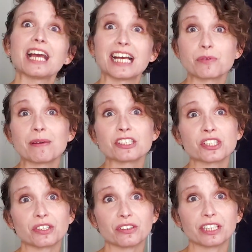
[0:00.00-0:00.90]
As we
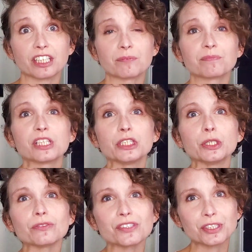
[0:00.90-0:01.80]
mentioned earlier,
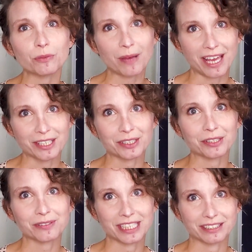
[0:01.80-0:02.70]
you'll still pay your
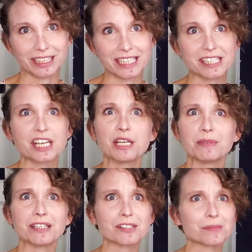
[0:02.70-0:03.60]
utilities
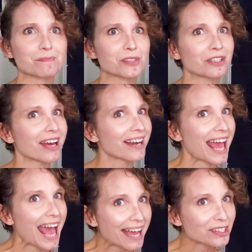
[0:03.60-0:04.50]
because you're not
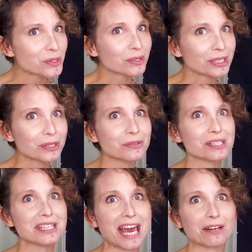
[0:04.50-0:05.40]
actually
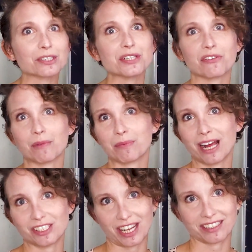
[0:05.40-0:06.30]
using the energy from the
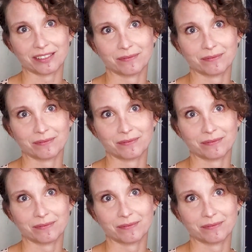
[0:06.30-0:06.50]
project.